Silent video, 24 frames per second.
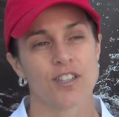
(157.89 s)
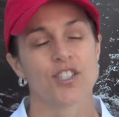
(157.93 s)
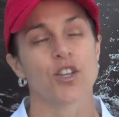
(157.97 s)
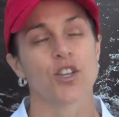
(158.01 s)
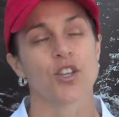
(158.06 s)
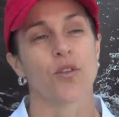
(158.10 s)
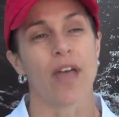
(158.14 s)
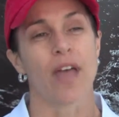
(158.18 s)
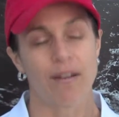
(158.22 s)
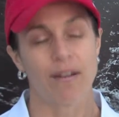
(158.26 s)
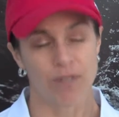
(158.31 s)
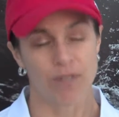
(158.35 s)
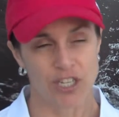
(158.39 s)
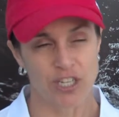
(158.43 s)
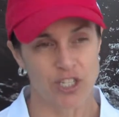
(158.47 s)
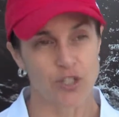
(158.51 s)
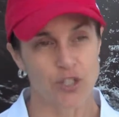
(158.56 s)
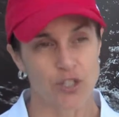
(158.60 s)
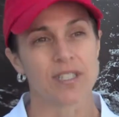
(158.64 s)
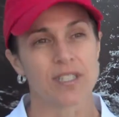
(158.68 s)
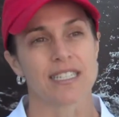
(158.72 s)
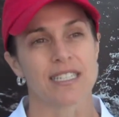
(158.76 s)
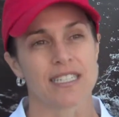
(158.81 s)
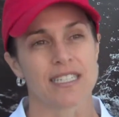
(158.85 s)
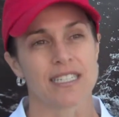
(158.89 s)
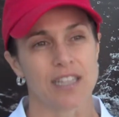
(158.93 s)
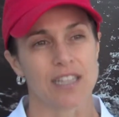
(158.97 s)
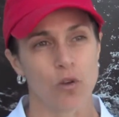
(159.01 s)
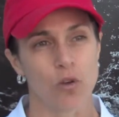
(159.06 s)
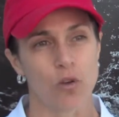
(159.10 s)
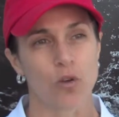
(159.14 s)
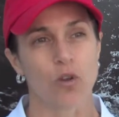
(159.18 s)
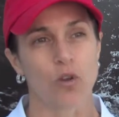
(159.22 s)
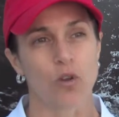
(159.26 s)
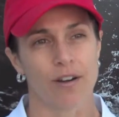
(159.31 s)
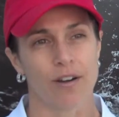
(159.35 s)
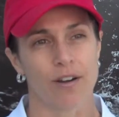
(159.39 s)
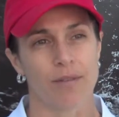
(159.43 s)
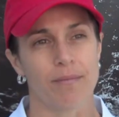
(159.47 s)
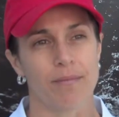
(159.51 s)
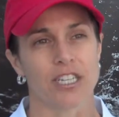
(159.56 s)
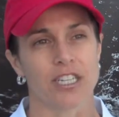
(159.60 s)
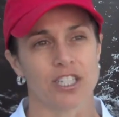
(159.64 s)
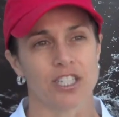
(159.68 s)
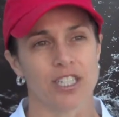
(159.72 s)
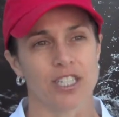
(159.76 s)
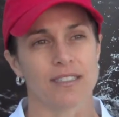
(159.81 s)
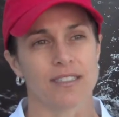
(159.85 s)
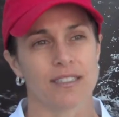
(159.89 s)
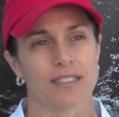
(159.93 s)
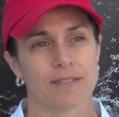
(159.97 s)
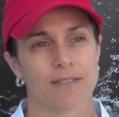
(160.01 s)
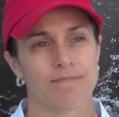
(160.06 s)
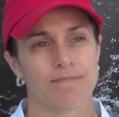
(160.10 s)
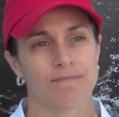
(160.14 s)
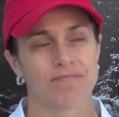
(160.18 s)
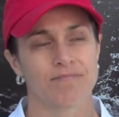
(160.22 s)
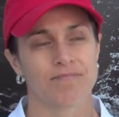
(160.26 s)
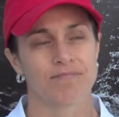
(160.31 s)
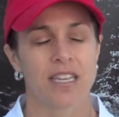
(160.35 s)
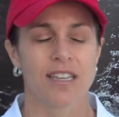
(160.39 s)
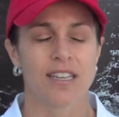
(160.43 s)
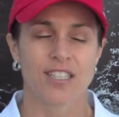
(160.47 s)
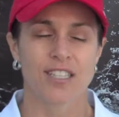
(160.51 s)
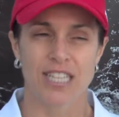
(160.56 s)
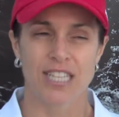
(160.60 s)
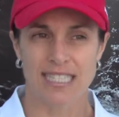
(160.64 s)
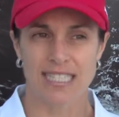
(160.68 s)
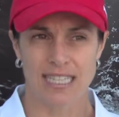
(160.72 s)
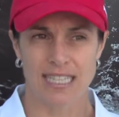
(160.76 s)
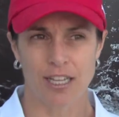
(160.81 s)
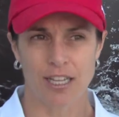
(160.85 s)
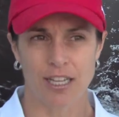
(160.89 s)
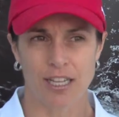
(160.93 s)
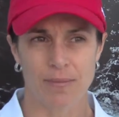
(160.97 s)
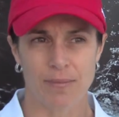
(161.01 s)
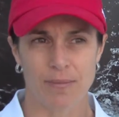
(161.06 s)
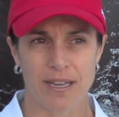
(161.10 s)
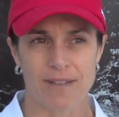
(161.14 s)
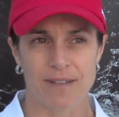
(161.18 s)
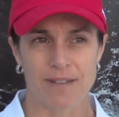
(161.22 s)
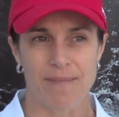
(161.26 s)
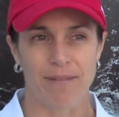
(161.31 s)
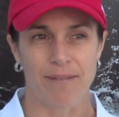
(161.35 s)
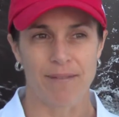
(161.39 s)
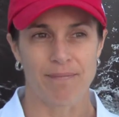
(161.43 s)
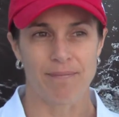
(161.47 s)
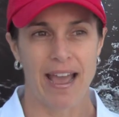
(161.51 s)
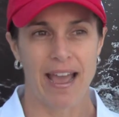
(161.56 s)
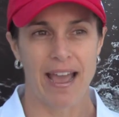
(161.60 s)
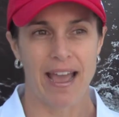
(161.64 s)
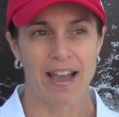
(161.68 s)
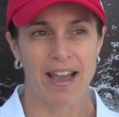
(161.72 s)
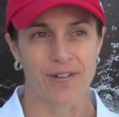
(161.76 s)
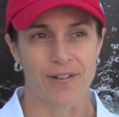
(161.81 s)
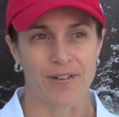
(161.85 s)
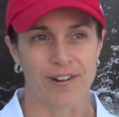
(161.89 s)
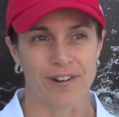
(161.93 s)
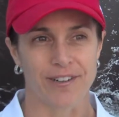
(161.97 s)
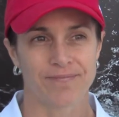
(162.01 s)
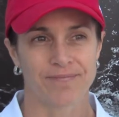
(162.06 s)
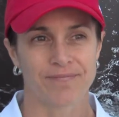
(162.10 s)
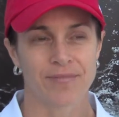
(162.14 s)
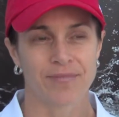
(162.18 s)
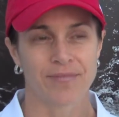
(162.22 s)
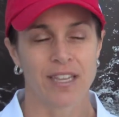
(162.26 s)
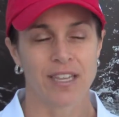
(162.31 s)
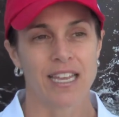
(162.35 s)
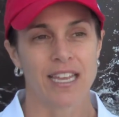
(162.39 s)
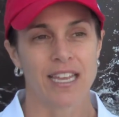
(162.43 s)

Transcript: So that reduces local air emissions. So that's a little bit about power.